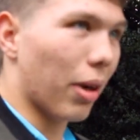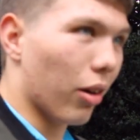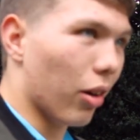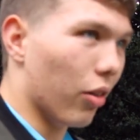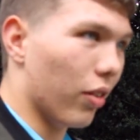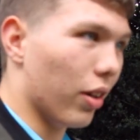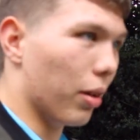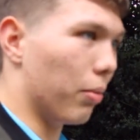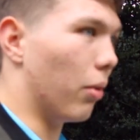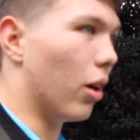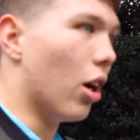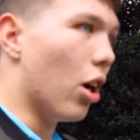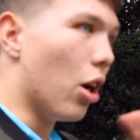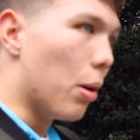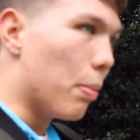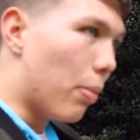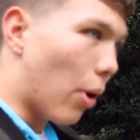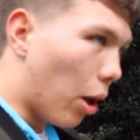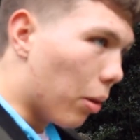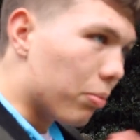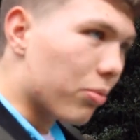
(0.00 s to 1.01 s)
back with him.
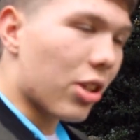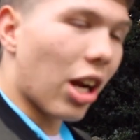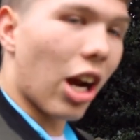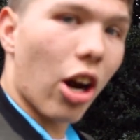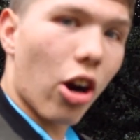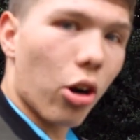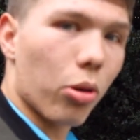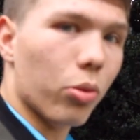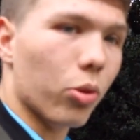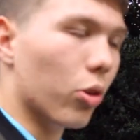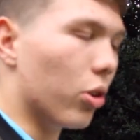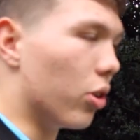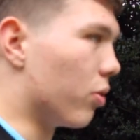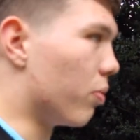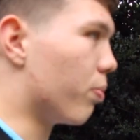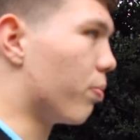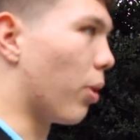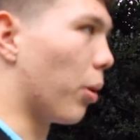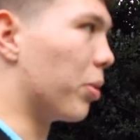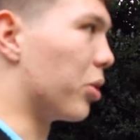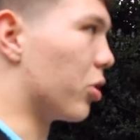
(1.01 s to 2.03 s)
But I'm terrible
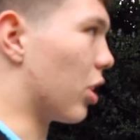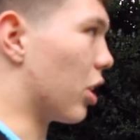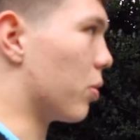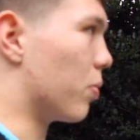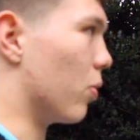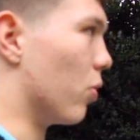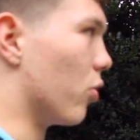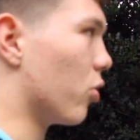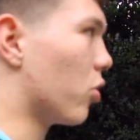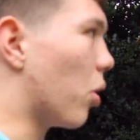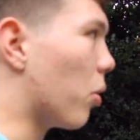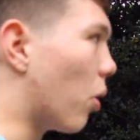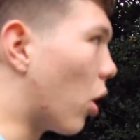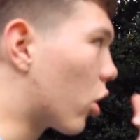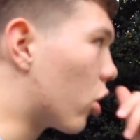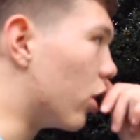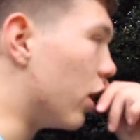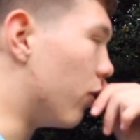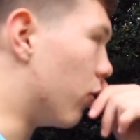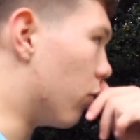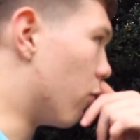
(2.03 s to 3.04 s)
at public transport. So I, I,
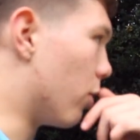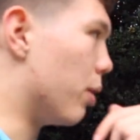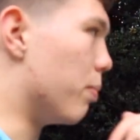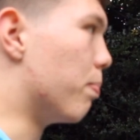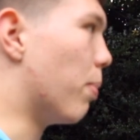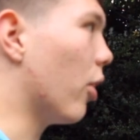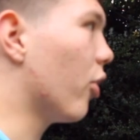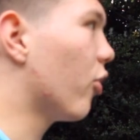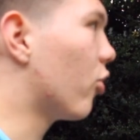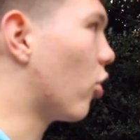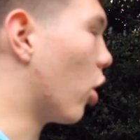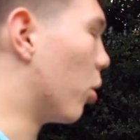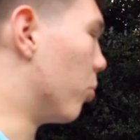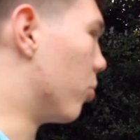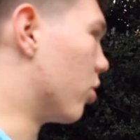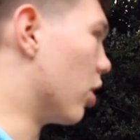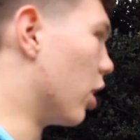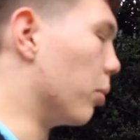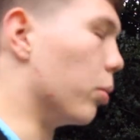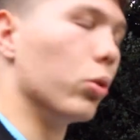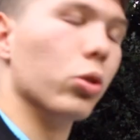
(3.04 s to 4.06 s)
couldn't even read bus times
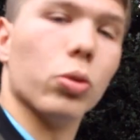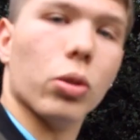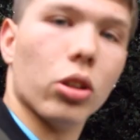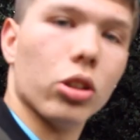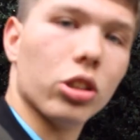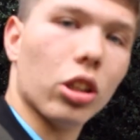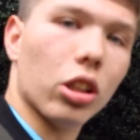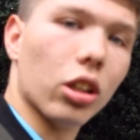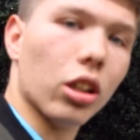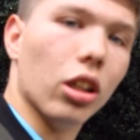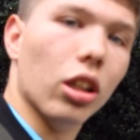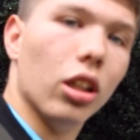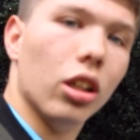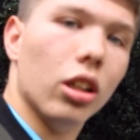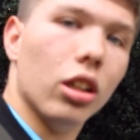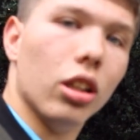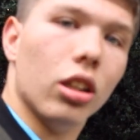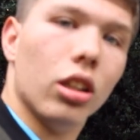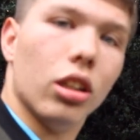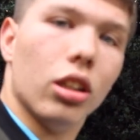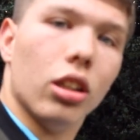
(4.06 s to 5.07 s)
tables when I was younger.
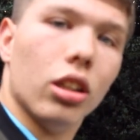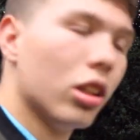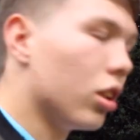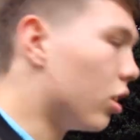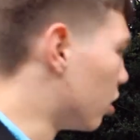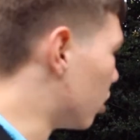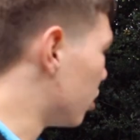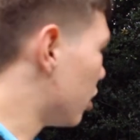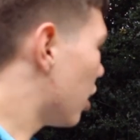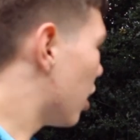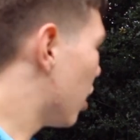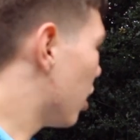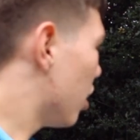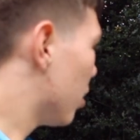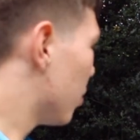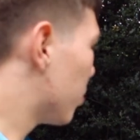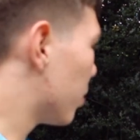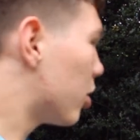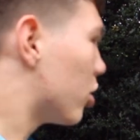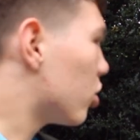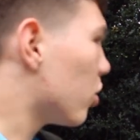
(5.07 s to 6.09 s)
What? Yeah,
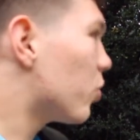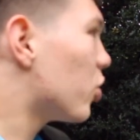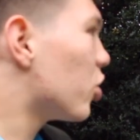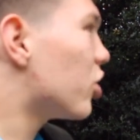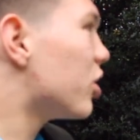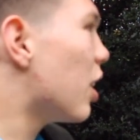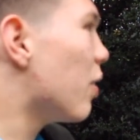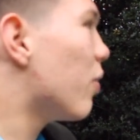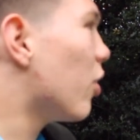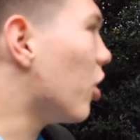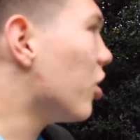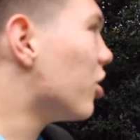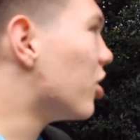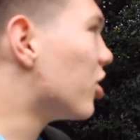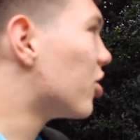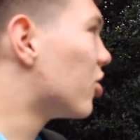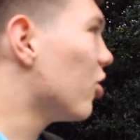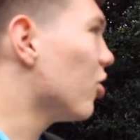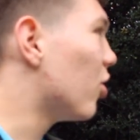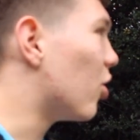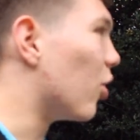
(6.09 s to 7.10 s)
because I've just never
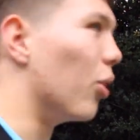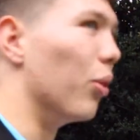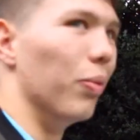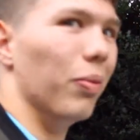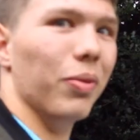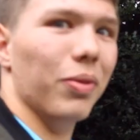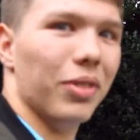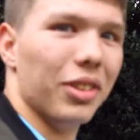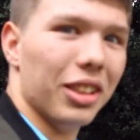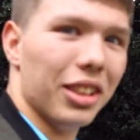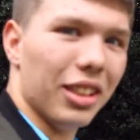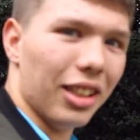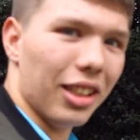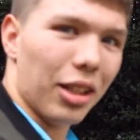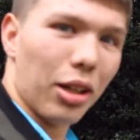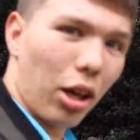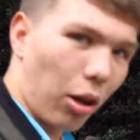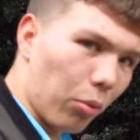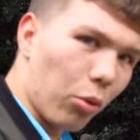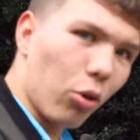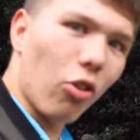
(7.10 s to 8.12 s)
understood them.
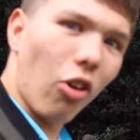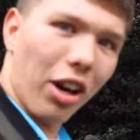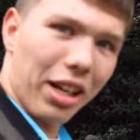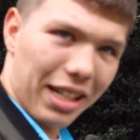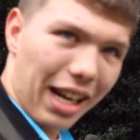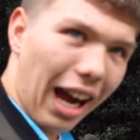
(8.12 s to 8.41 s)
No. I'm all right